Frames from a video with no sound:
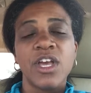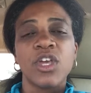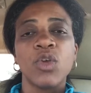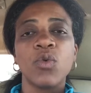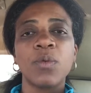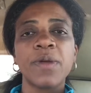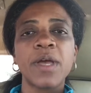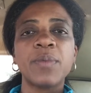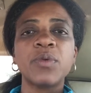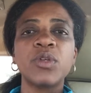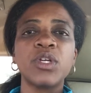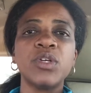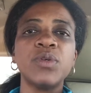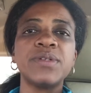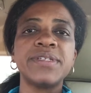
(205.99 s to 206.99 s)
You will be able to
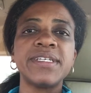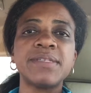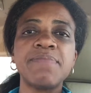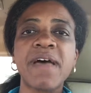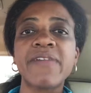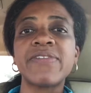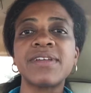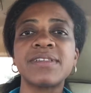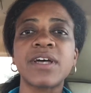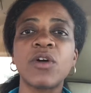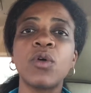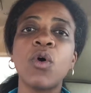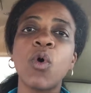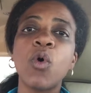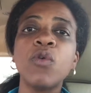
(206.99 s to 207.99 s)
use these methods. I'll
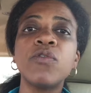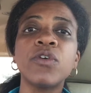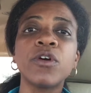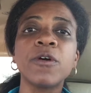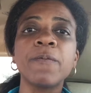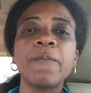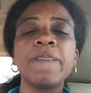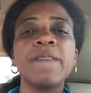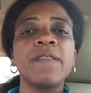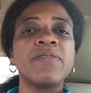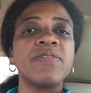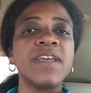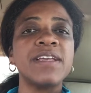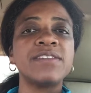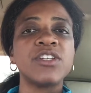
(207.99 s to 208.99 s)
go over
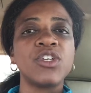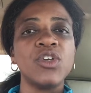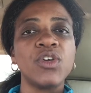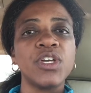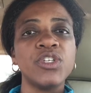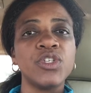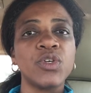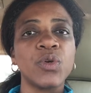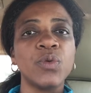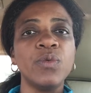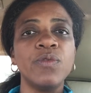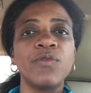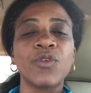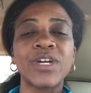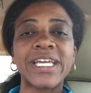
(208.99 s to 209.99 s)
things that you can do
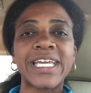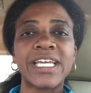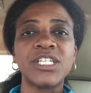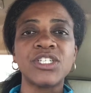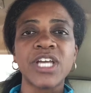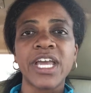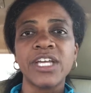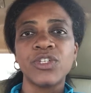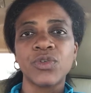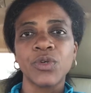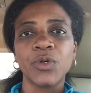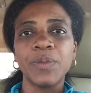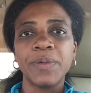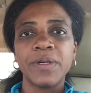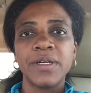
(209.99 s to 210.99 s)
for each age
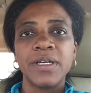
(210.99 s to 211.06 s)
group